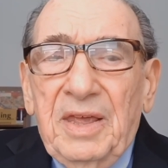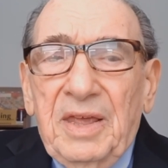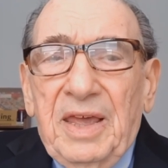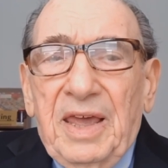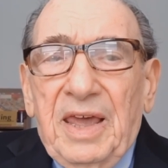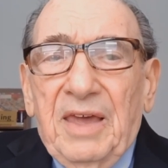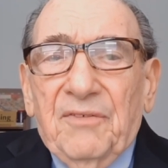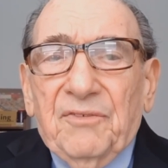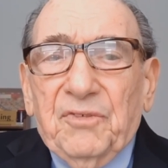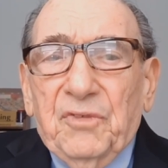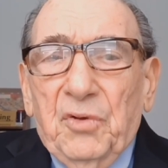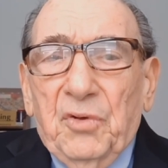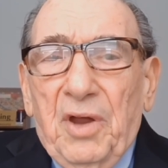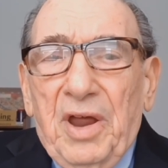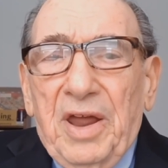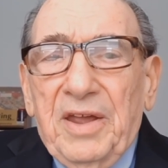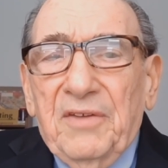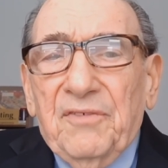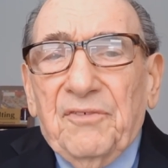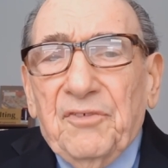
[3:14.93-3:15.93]
After
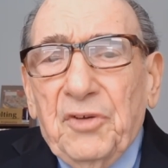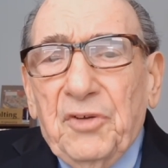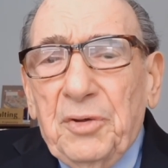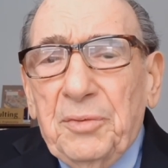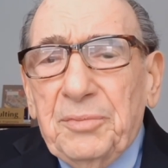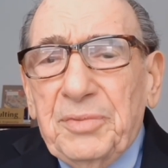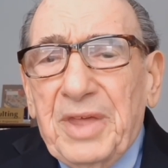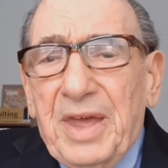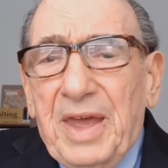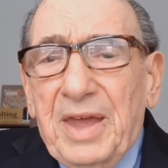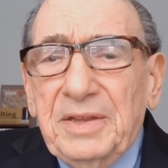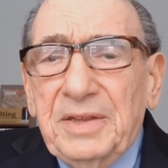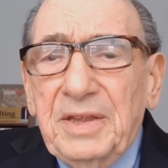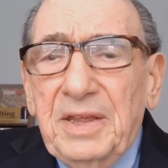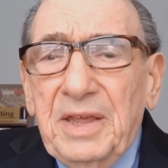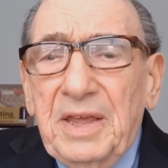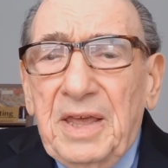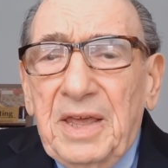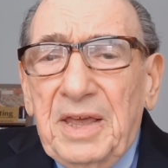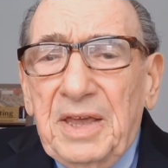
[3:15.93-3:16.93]
I affirmed that,
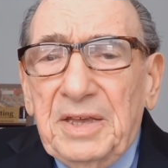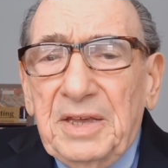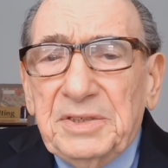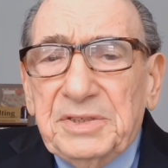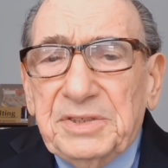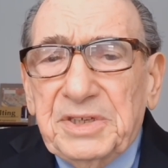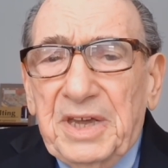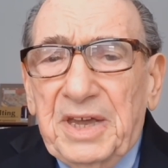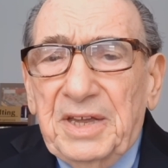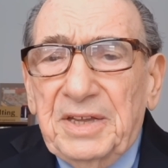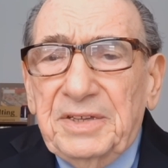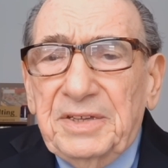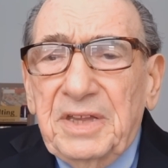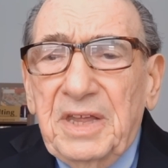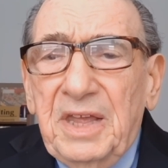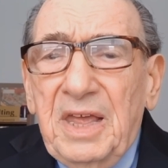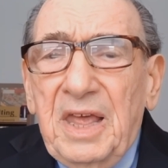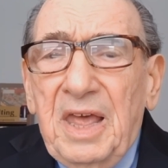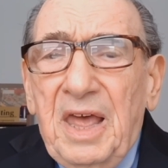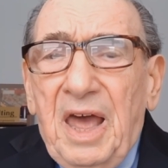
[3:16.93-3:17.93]
he said,
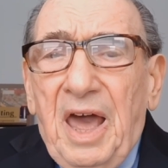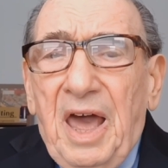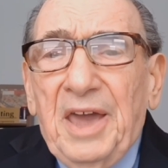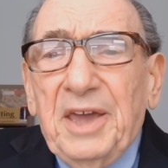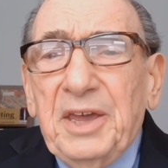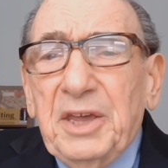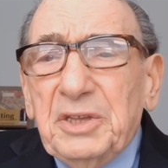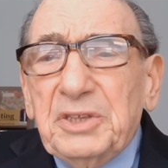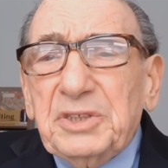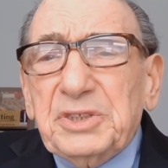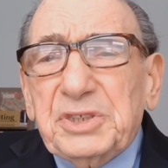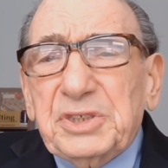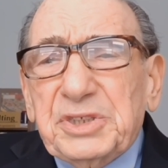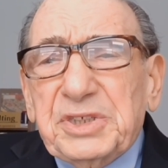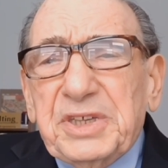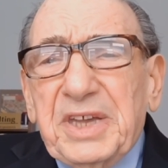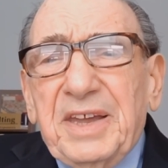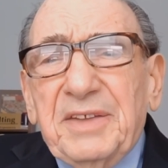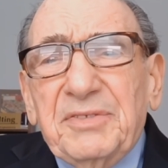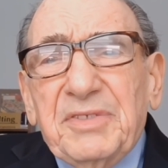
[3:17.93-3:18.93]
"I
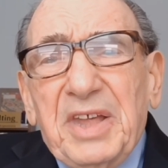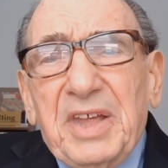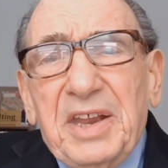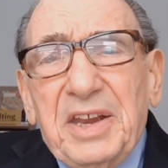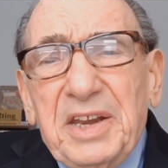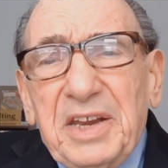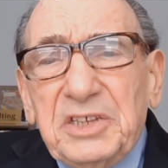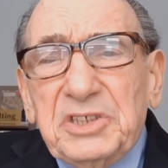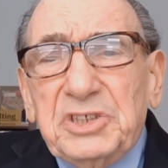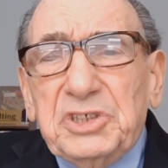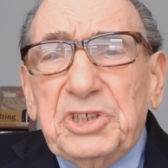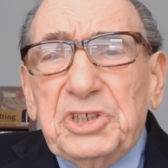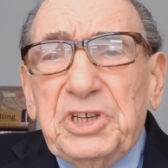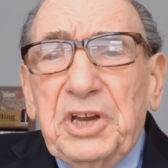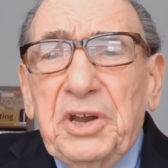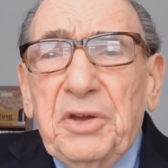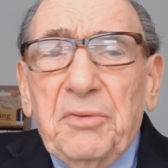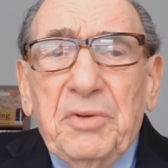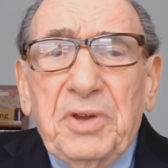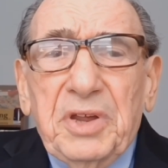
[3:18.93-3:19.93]
understand that
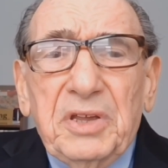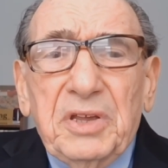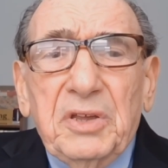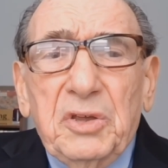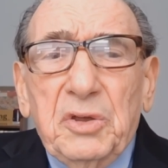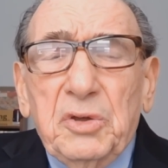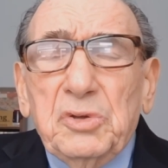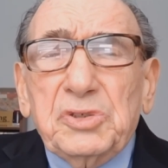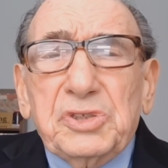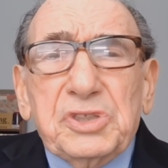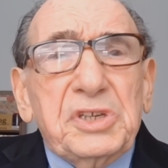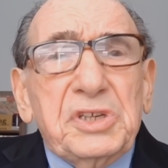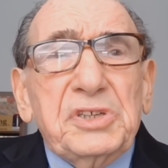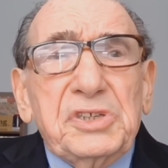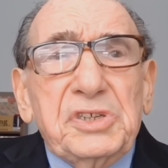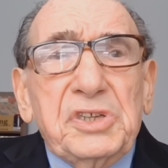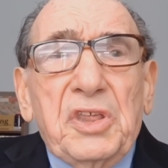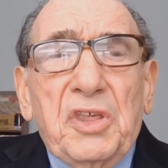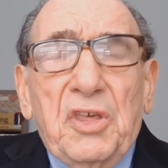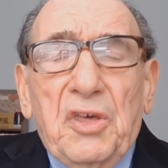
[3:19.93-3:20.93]
engineering
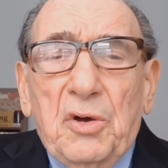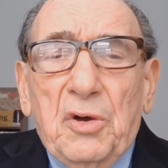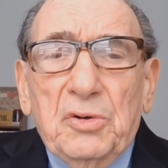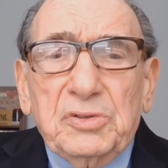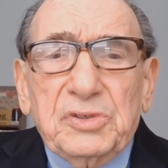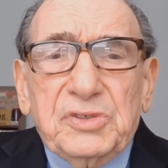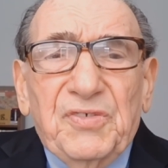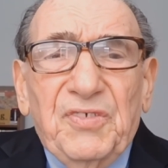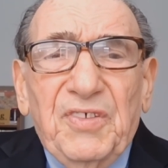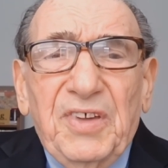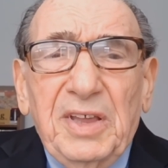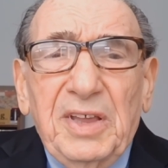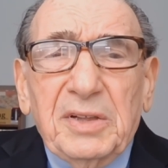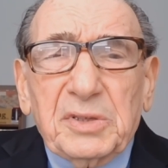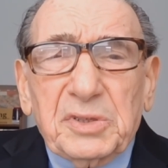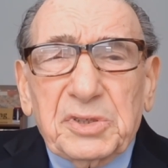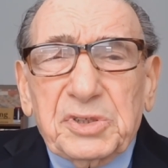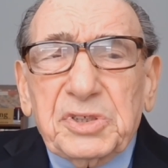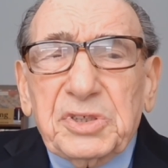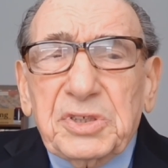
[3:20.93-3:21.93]
uses those
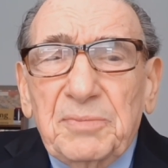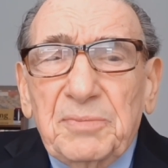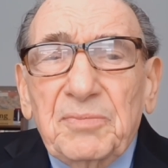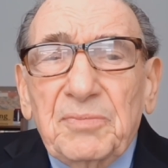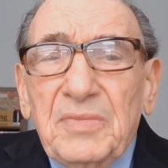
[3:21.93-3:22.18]
fields."